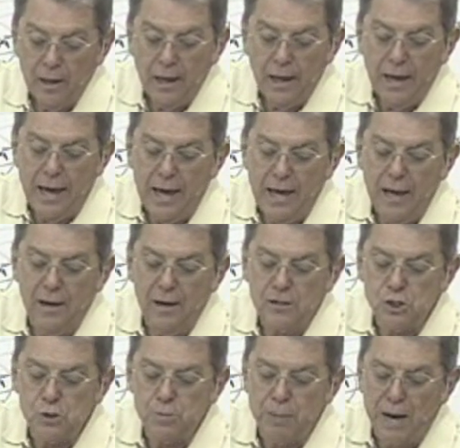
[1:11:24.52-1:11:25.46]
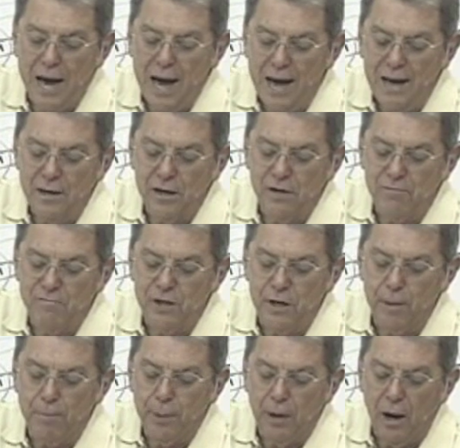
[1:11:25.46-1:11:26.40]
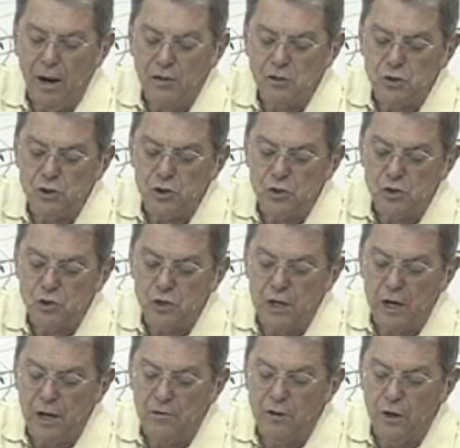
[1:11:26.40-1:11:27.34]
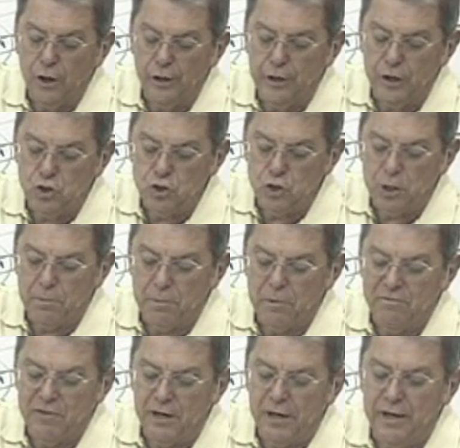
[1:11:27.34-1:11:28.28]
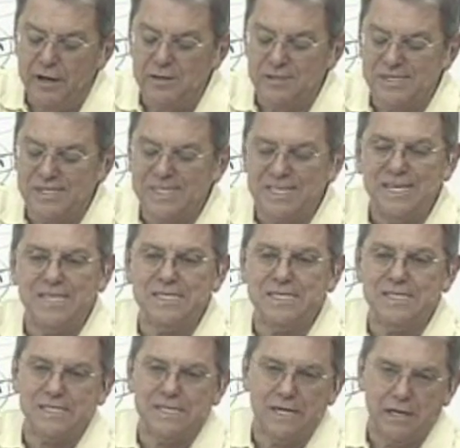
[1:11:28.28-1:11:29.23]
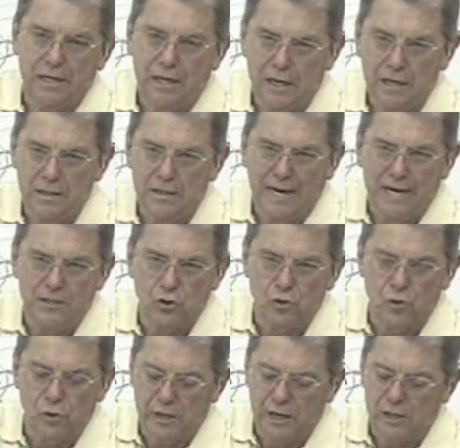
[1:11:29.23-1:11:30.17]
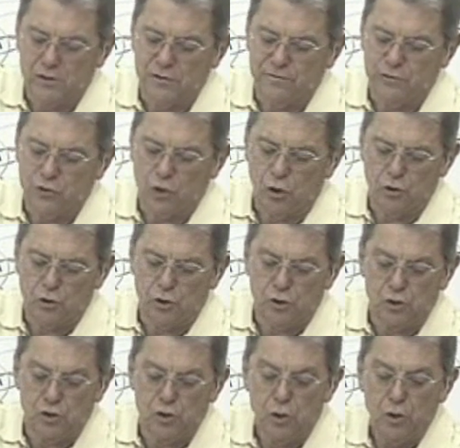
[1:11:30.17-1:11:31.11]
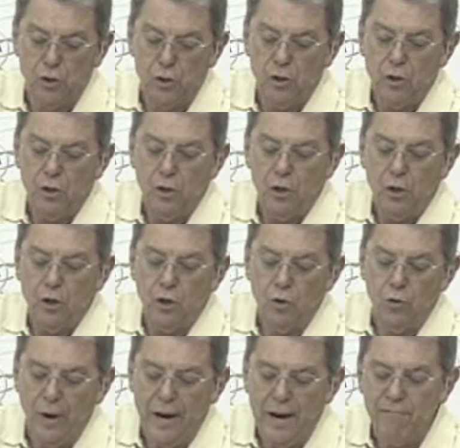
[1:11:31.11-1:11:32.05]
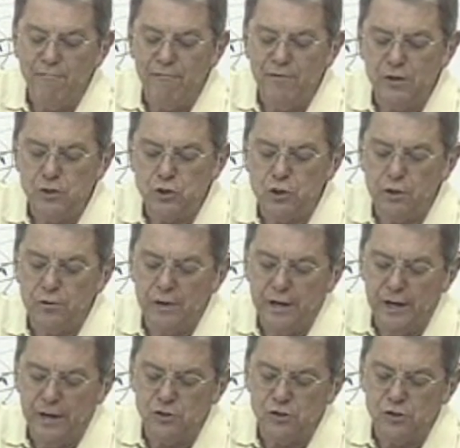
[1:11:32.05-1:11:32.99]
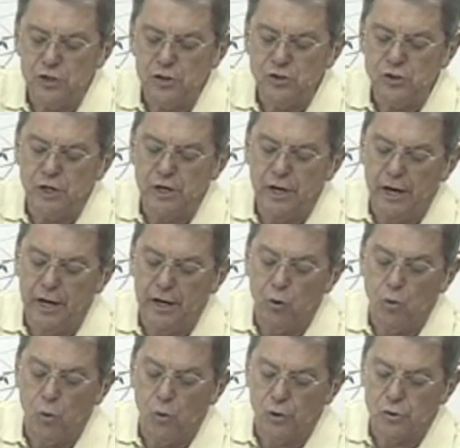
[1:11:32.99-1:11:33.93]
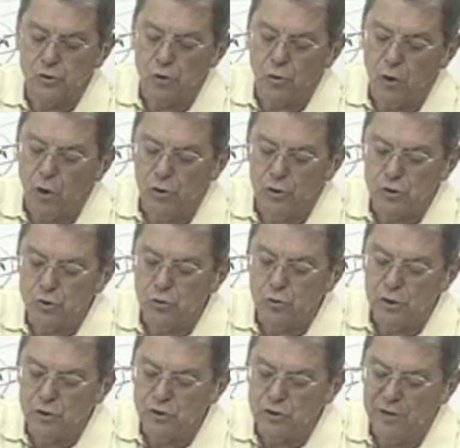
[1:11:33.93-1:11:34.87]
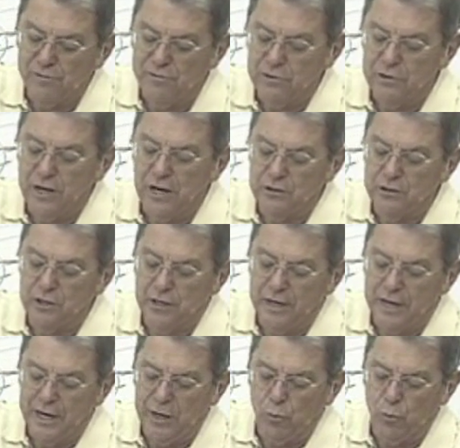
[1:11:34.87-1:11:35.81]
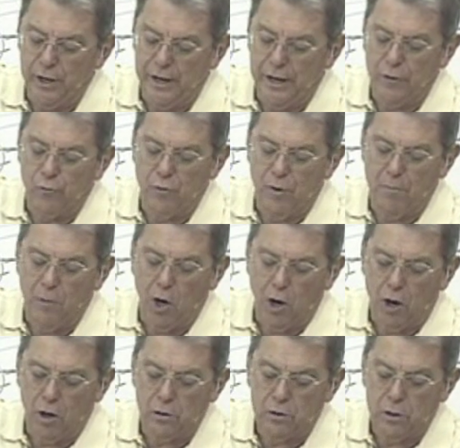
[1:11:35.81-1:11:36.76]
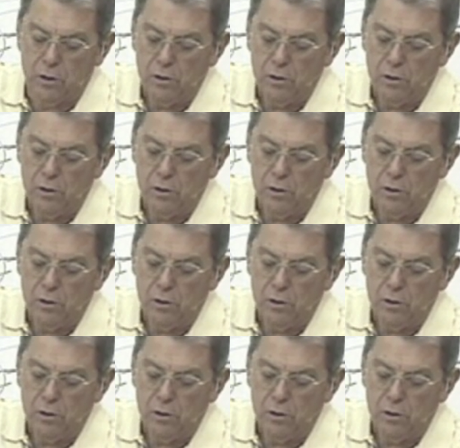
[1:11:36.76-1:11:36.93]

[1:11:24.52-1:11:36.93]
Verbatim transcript: In spite of the apostasy in the leadership of the NCC, National Council of Churches, Graham visited the NCC headquarters on August 27, 1991, and remarked,